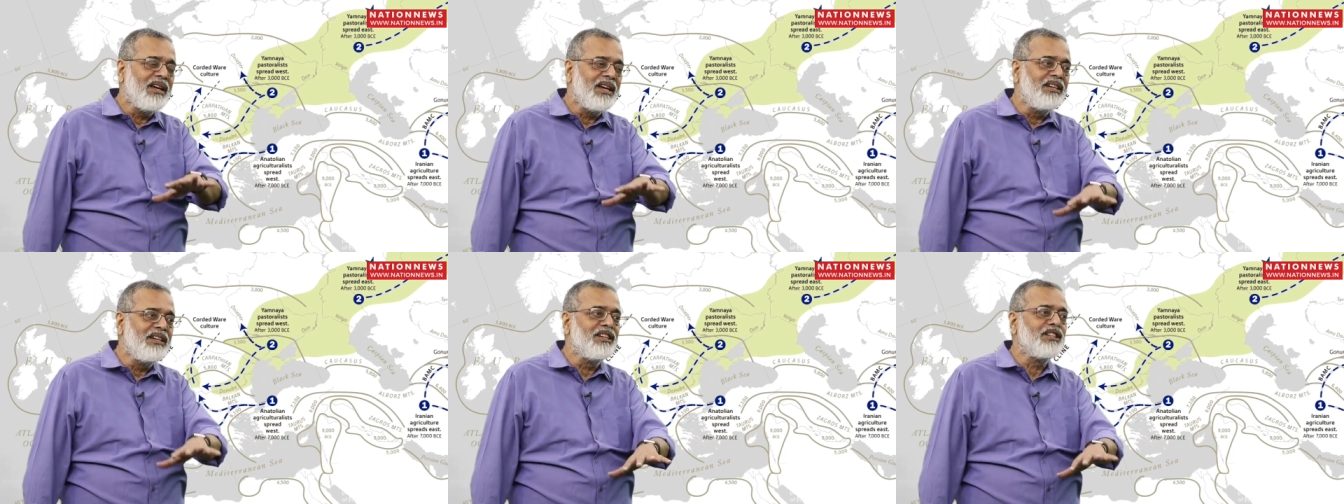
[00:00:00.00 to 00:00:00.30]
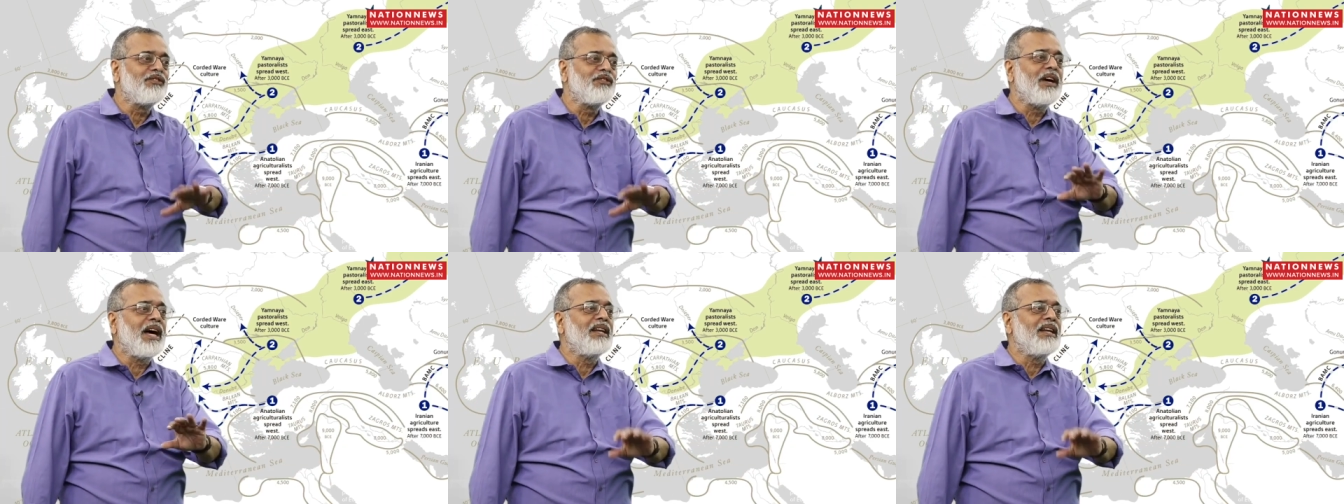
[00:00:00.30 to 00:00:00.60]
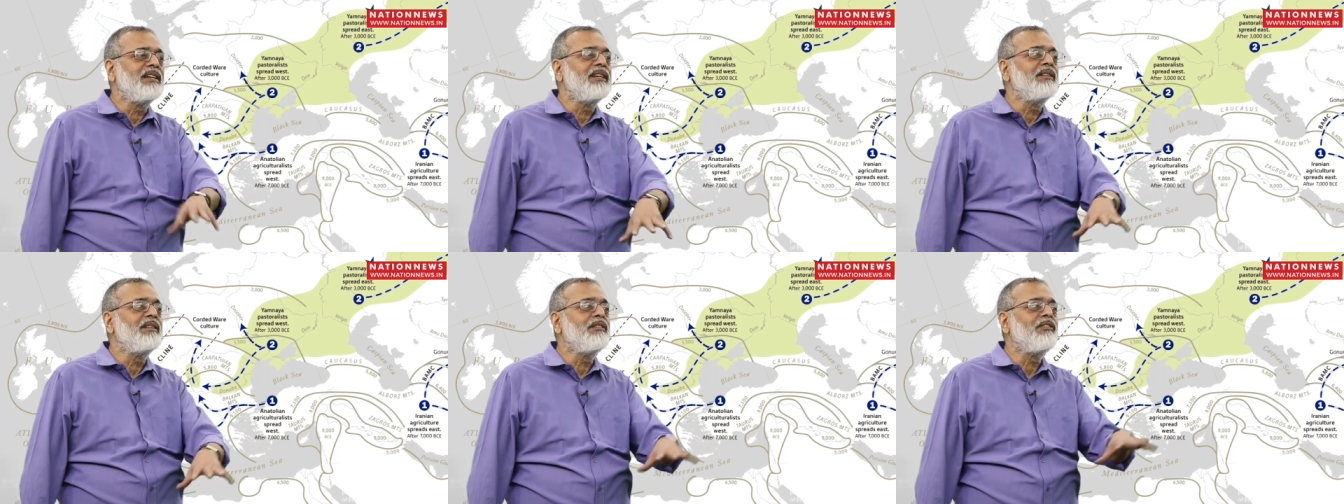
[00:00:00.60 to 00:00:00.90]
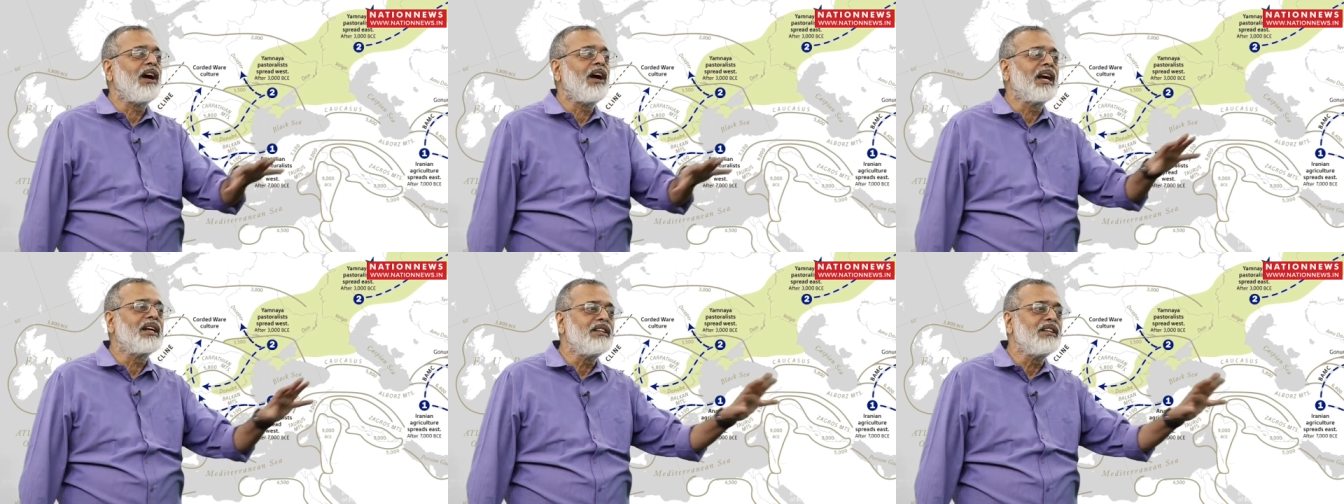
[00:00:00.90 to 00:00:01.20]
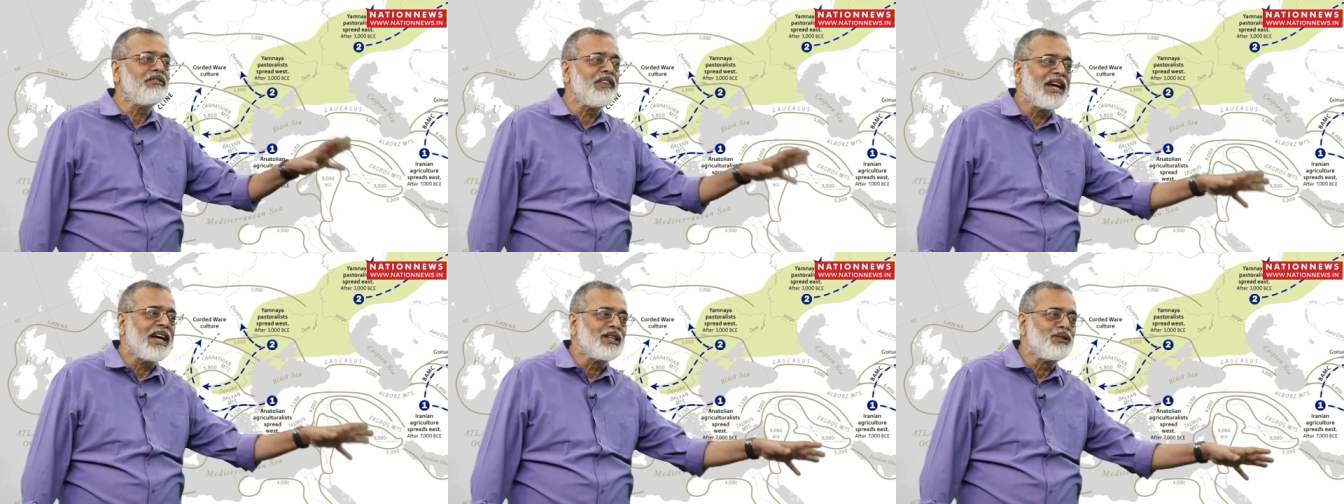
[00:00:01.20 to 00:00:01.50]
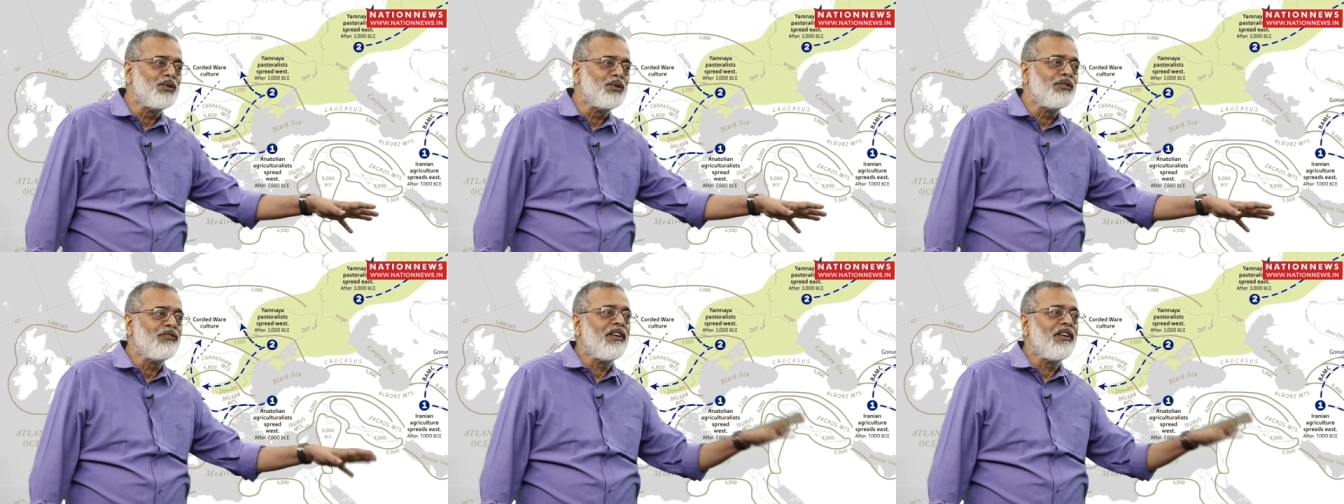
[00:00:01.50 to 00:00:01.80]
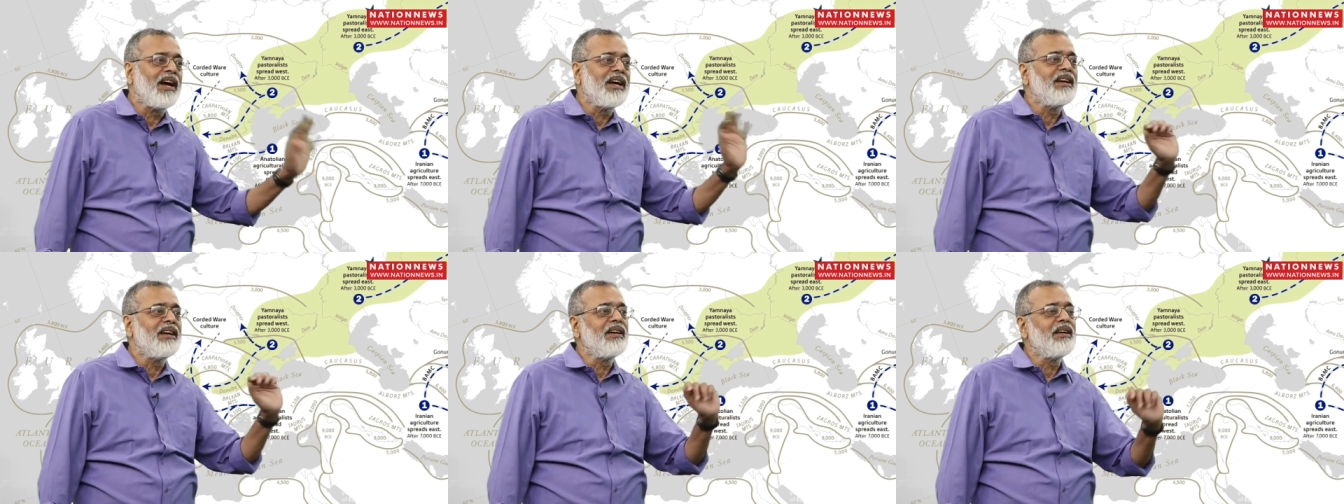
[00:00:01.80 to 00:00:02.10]
Indus Valley artifacts we
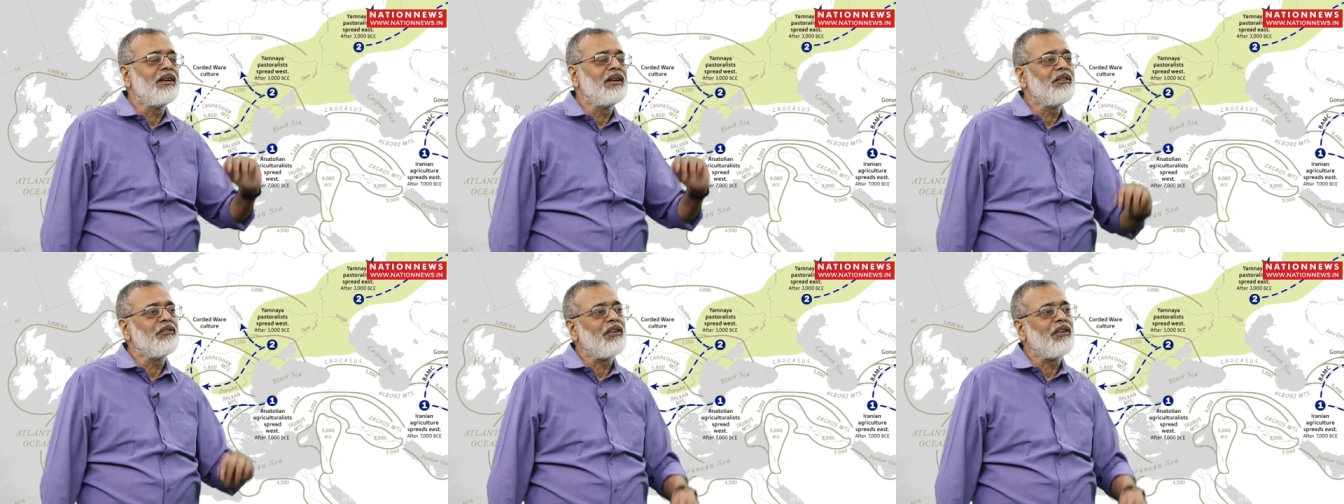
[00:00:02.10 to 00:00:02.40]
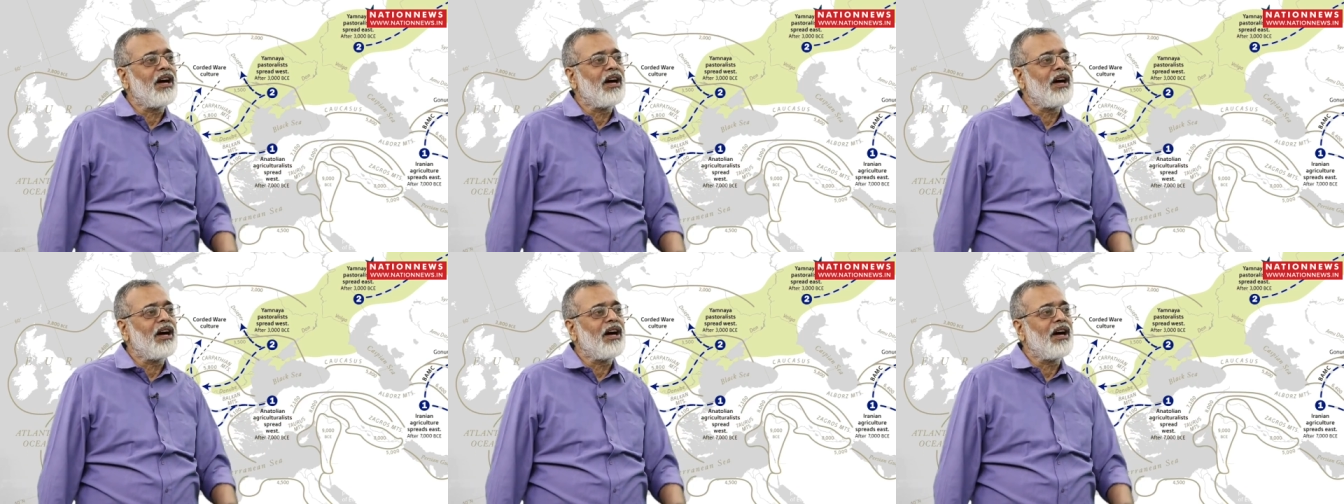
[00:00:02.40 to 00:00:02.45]
fi in,